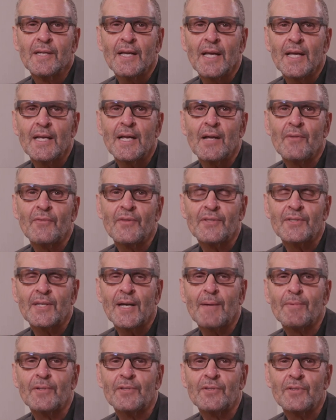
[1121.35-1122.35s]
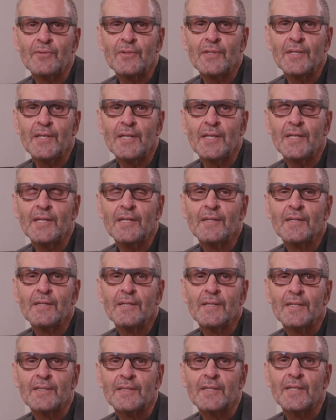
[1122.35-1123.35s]
and how this opportunity
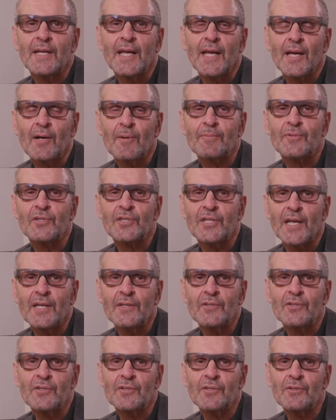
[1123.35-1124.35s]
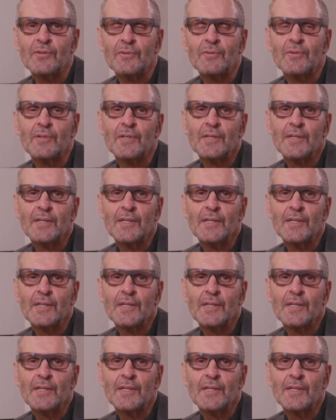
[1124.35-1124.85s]
is going to help change you